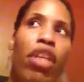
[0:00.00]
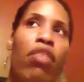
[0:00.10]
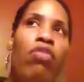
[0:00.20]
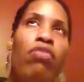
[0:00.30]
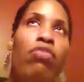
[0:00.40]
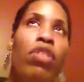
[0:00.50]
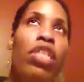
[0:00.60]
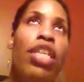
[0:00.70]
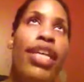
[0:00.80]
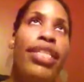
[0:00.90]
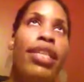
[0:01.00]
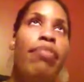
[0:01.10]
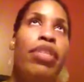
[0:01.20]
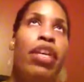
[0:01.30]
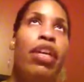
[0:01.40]
detox
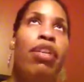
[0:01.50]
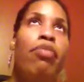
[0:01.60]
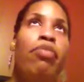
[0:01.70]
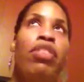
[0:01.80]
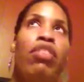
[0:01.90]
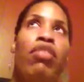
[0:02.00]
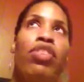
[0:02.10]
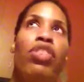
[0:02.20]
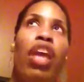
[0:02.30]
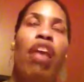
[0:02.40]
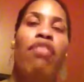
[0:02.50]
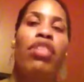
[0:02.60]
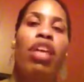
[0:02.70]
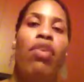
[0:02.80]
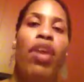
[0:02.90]
symptoms, which I
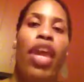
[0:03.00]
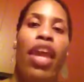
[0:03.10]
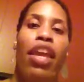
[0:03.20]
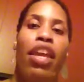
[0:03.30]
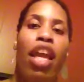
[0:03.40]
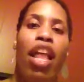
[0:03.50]
was okay.